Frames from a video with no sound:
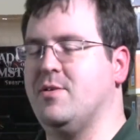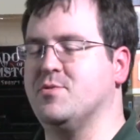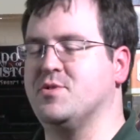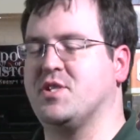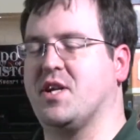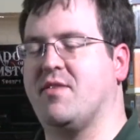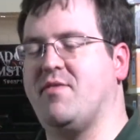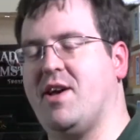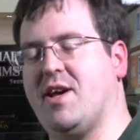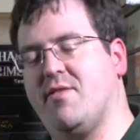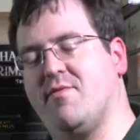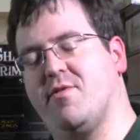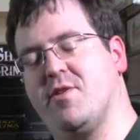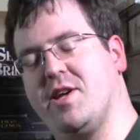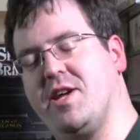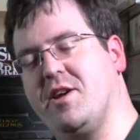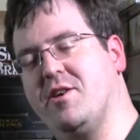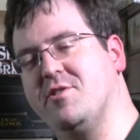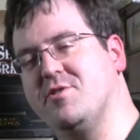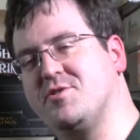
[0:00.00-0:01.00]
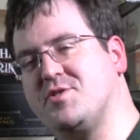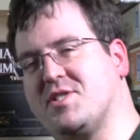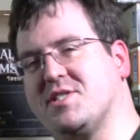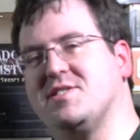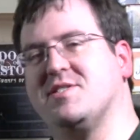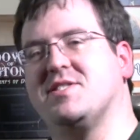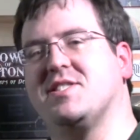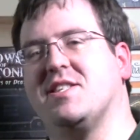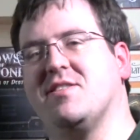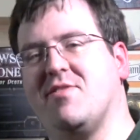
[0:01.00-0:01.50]
which I've had for years
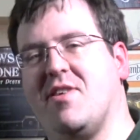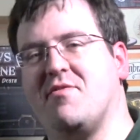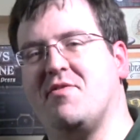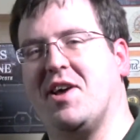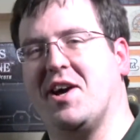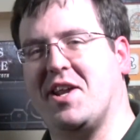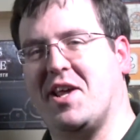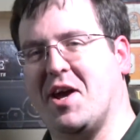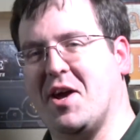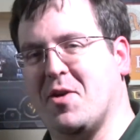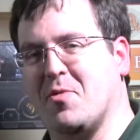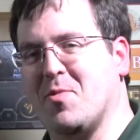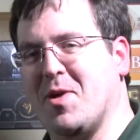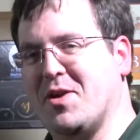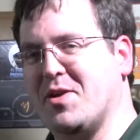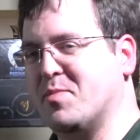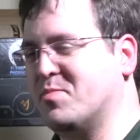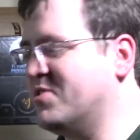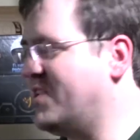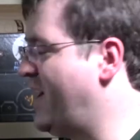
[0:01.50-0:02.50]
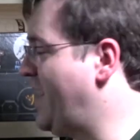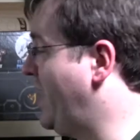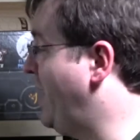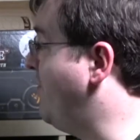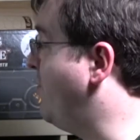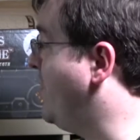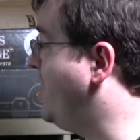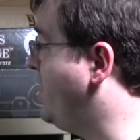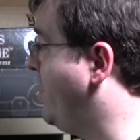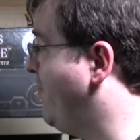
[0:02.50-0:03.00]
and still have not gotten around to playing.
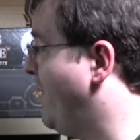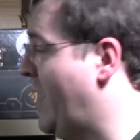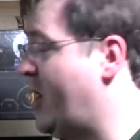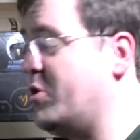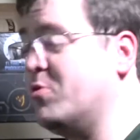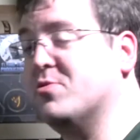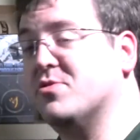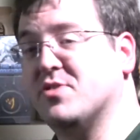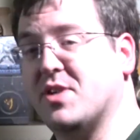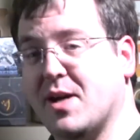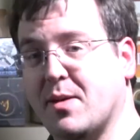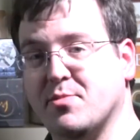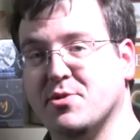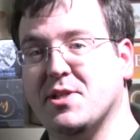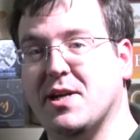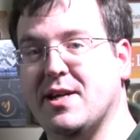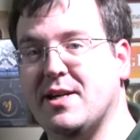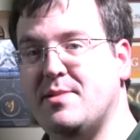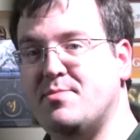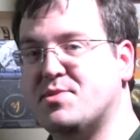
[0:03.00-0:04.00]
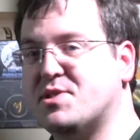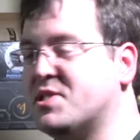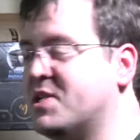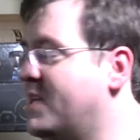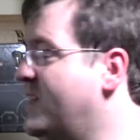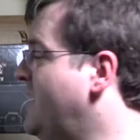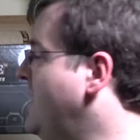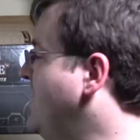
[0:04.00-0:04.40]
I've read the manual a couple times.